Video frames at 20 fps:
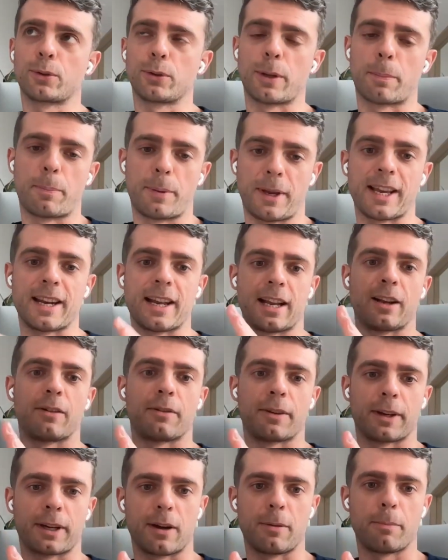to the P&L
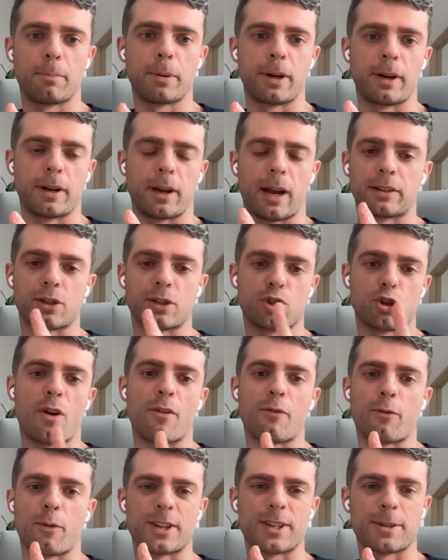of a company, like the
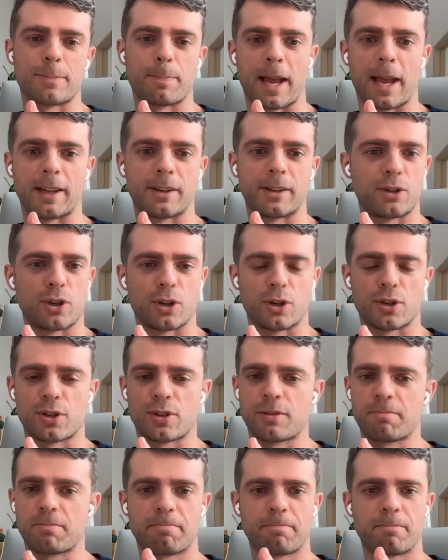software spend is
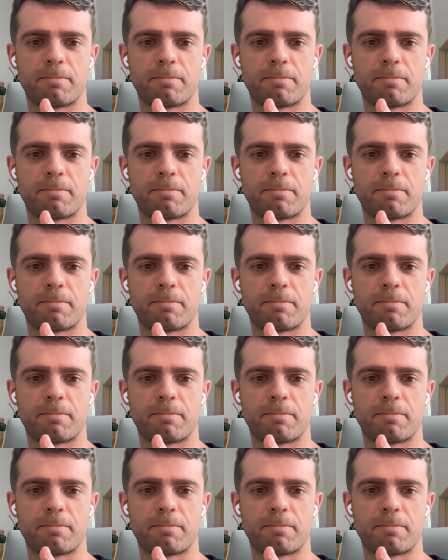just